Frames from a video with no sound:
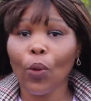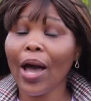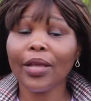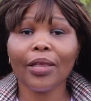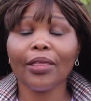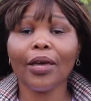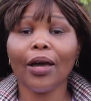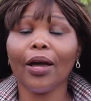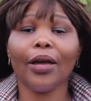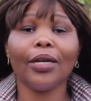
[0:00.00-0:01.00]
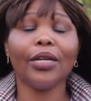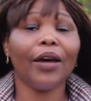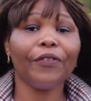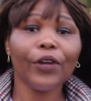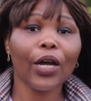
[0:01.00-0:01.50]
Either they are in
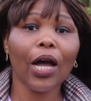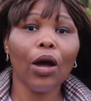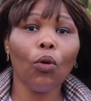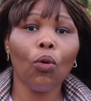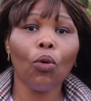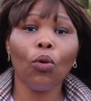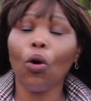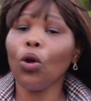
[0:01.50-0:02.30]
Africa or